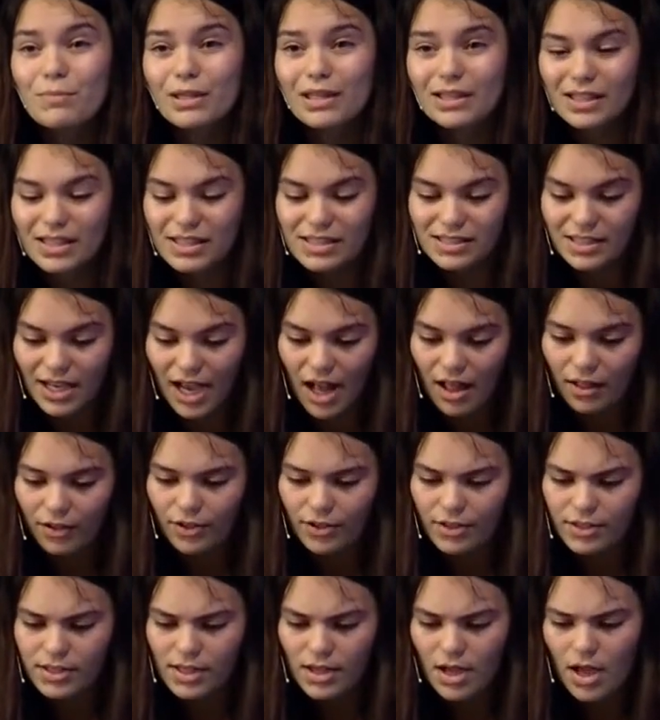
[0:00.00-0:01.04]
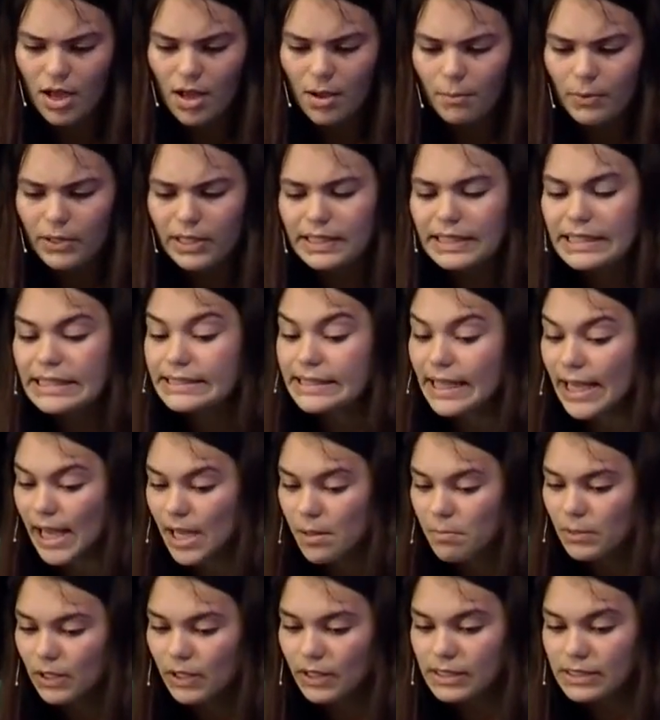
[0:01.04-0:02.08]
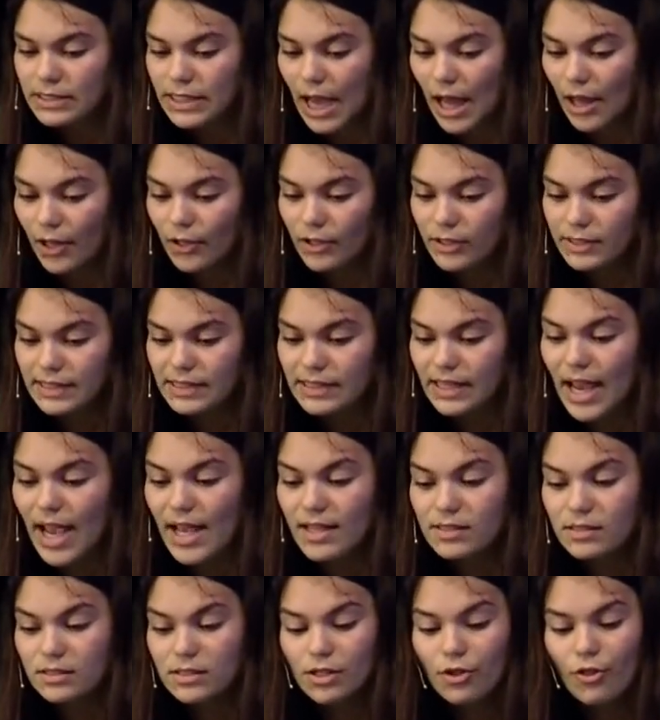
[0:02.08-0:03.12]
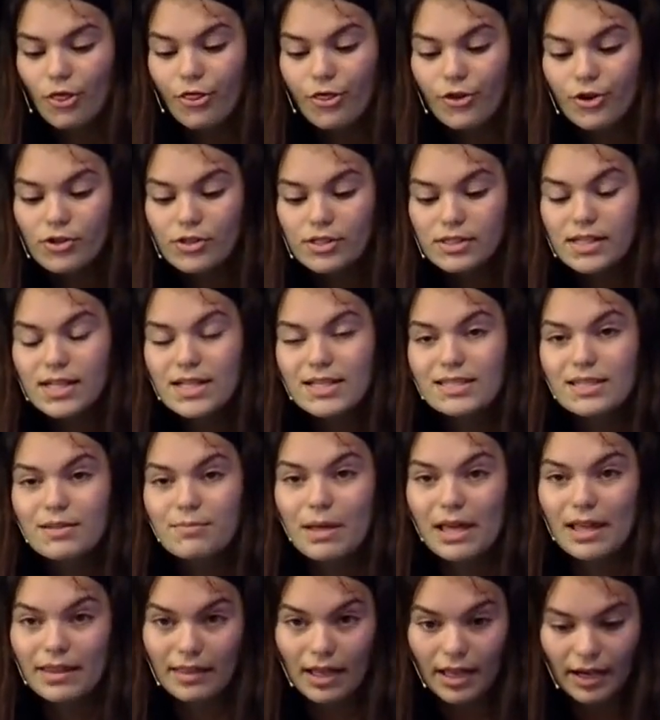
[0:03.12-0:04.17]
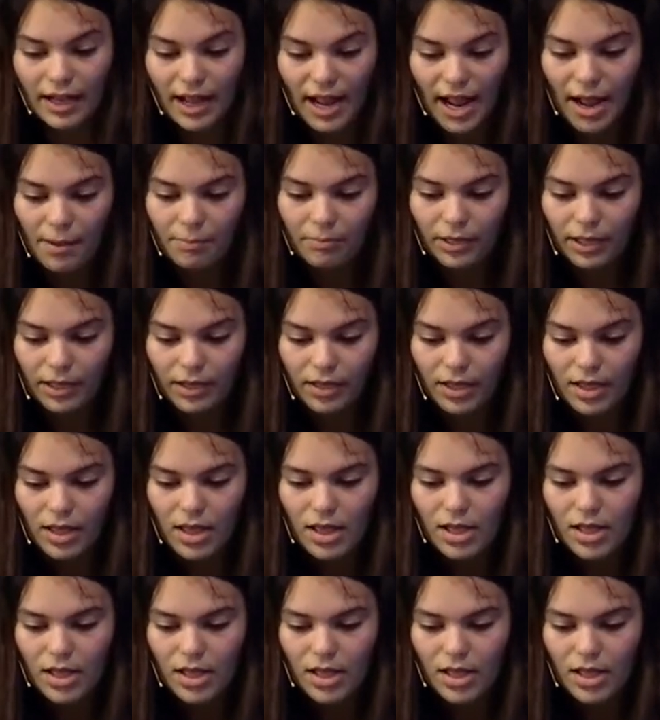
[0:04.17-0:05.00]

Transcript: million, but it needs $8 million and has until Thursday to make that happen.